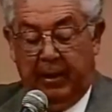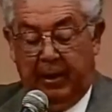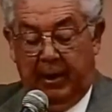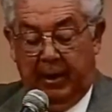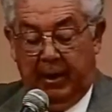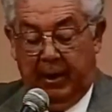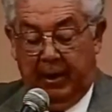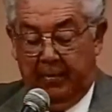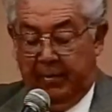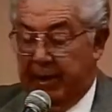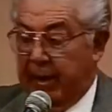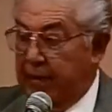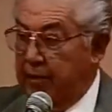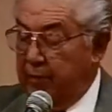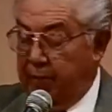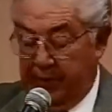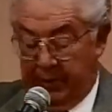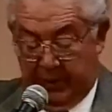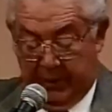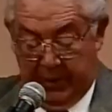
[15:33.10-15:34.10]
And by the
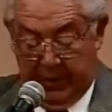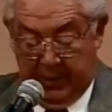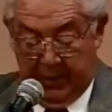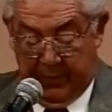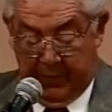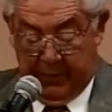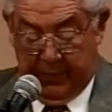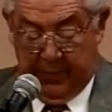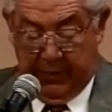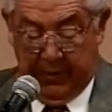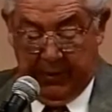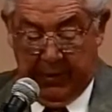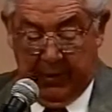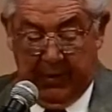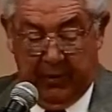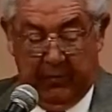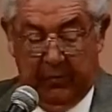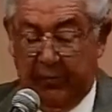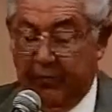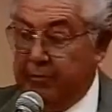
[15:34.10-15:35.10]
way, Tom, we, uh,
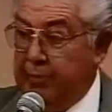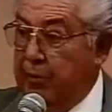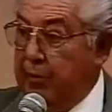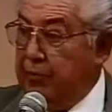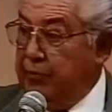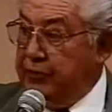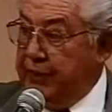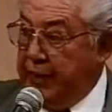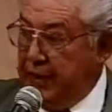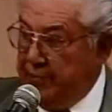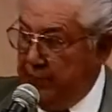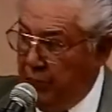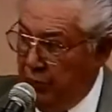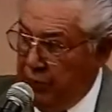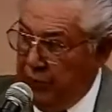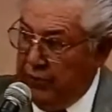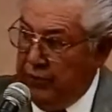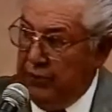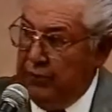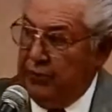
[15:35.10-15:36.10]
we brought Jack
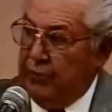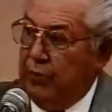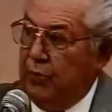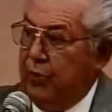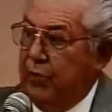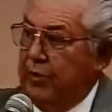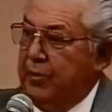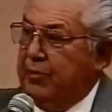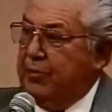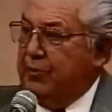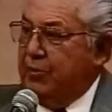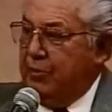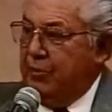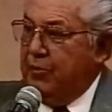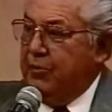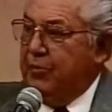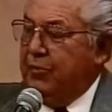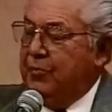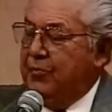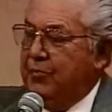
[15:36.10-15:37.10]
Morton on board,
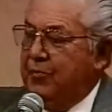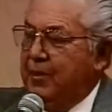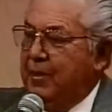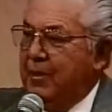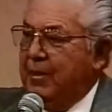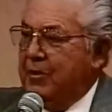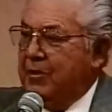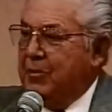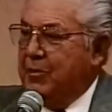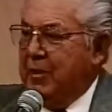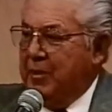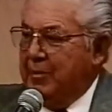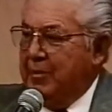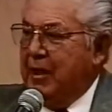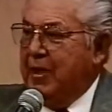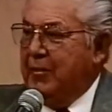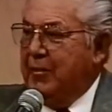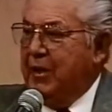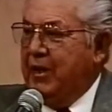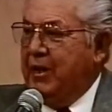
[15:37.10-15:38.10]
who spent many,
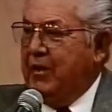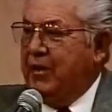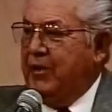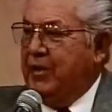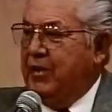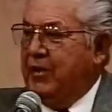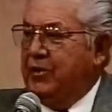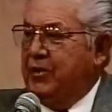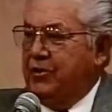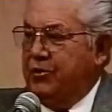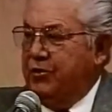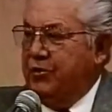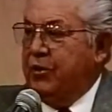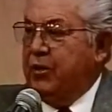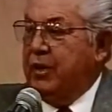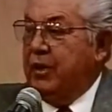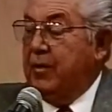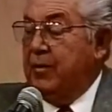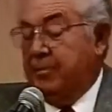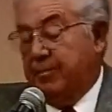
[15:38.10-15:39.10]
many years, as you and
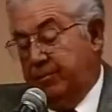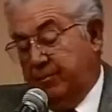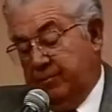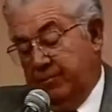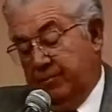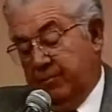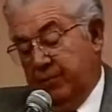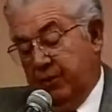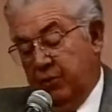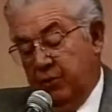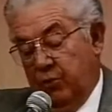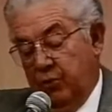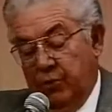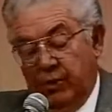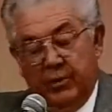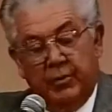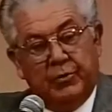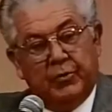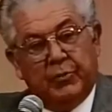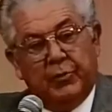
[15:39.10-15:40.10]
I know,
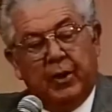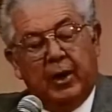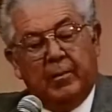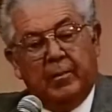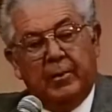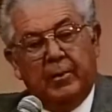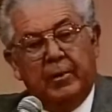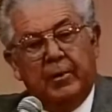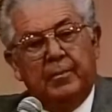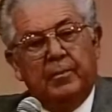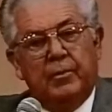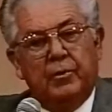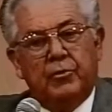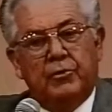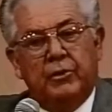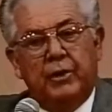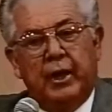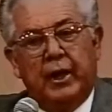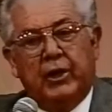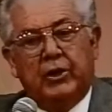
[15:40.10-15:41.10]
and is probably the most
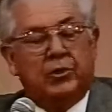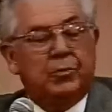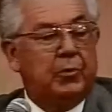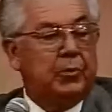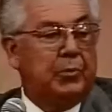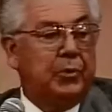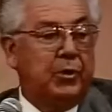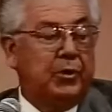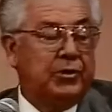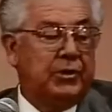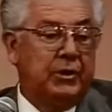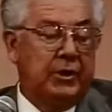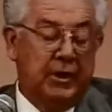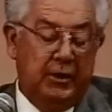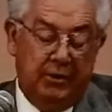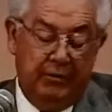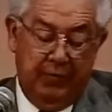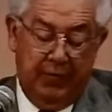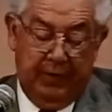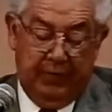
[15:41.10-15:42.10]
knowledgeable person in the
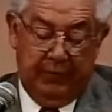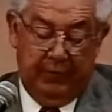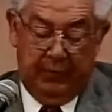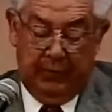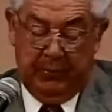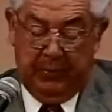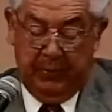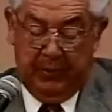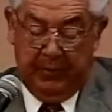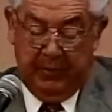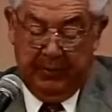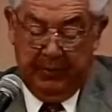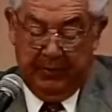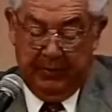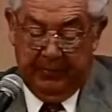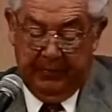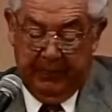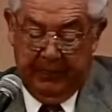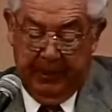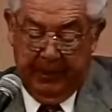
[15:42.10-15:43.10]
Revenue Department
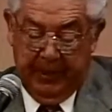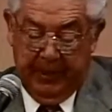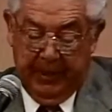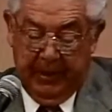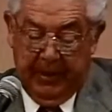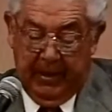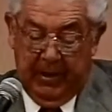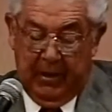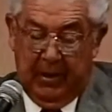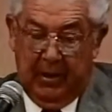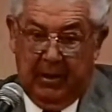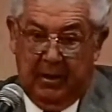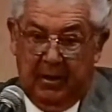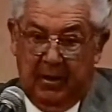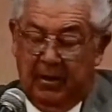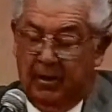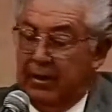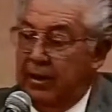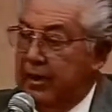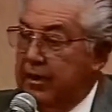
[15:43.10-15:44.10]
uh,
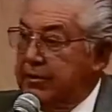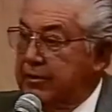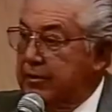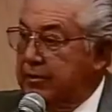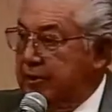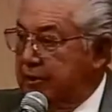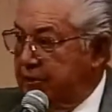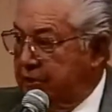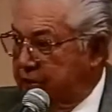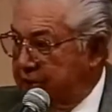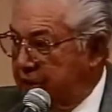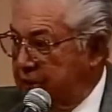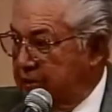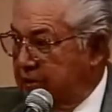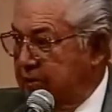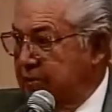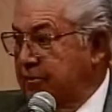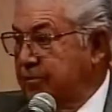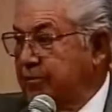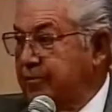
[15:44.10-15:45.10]
as a consultant
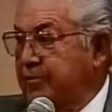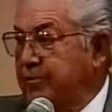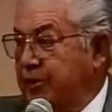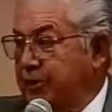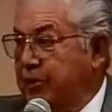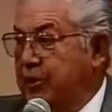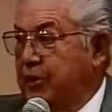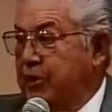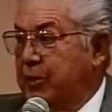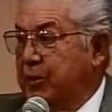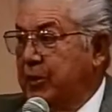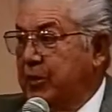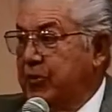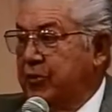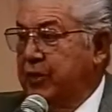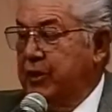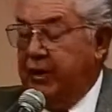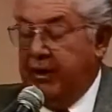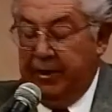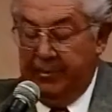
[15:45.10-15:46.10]
to the
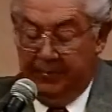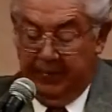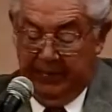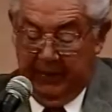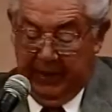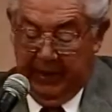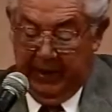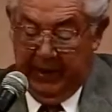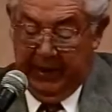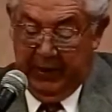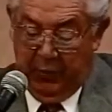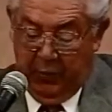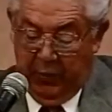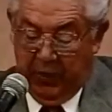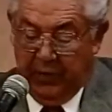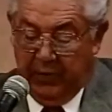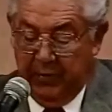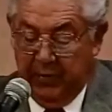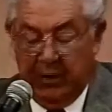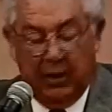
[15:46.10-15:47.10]
Commission. And he,
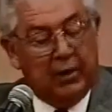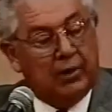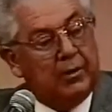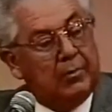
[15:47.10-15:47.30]
working with Dr.